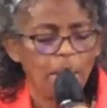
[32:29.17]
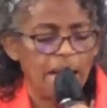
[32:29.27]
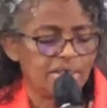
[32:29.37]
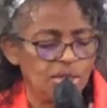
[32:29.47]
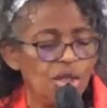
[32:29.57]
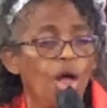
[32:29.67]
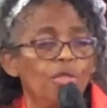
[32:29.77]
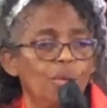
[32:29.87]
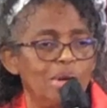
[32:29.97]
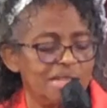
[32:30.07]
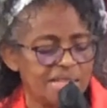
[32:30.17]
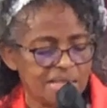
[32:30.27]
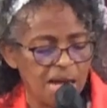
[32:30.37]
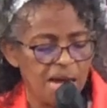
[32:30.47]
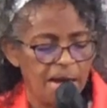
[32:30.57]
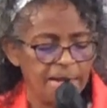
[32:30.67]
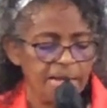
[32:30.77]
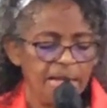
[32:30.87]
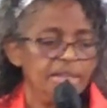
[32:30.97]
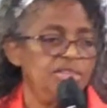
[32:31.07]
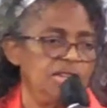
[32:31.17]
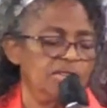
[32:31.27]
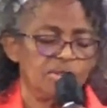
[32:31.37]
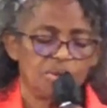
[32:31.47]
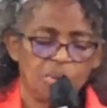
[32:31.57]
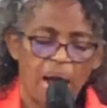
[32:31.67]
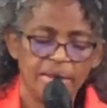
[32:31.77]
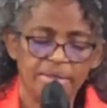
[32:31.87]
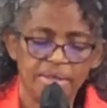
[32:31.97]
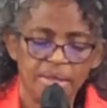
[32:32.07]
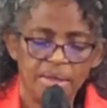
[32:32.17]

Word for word: blessings through his son, Jesus Christ,